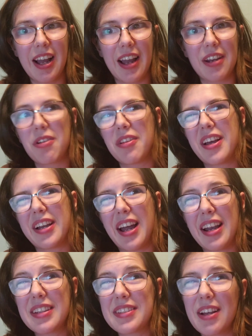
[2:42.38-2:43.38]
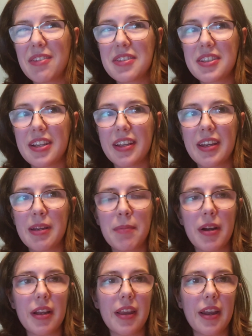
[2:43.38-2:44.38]
I know that kind of sounds silly,
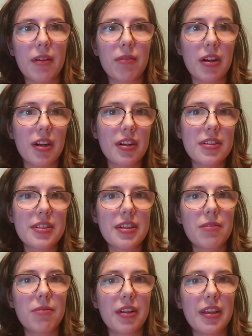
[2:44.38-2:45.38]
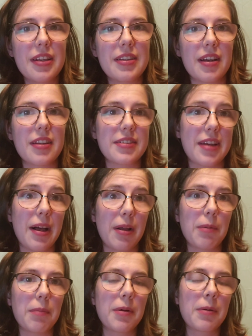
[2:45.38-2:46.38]
but like rehearsing really does help.